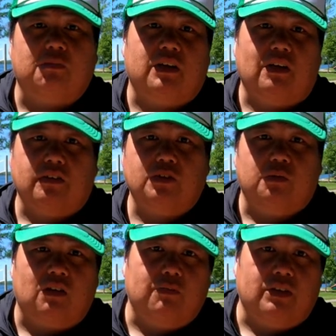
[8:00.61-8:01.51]
shipping out
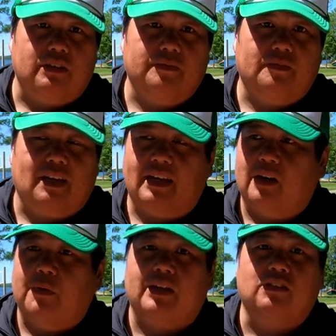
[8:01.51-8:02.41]
this week, but I
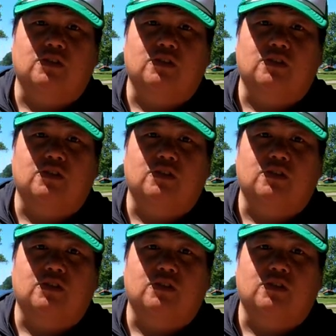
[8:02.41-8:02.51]
got to wait